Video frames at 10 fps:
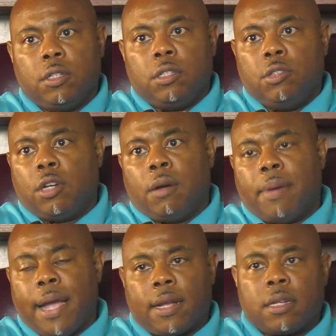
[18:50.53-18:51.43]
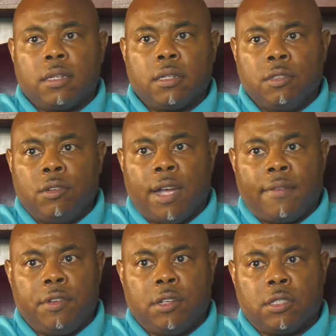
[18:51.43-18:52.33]
You come back,
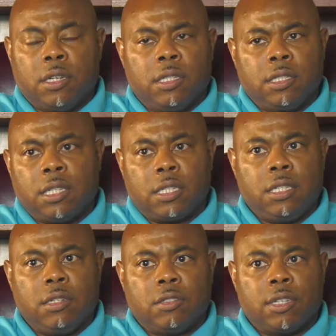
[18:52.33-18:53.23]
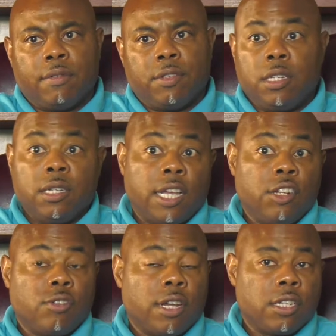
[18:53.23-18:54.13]
after your son is 16 or 17. Now you're
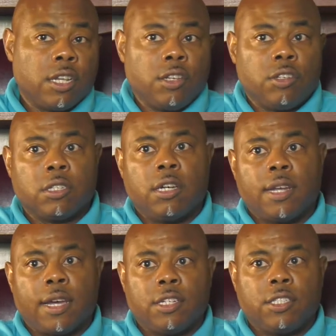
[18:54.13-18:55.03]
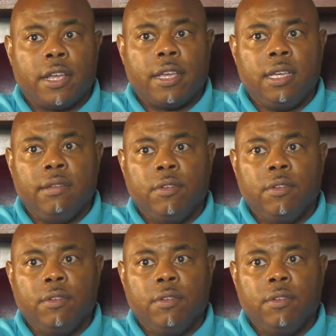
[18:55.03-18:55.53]
trying to tell your son how to shave.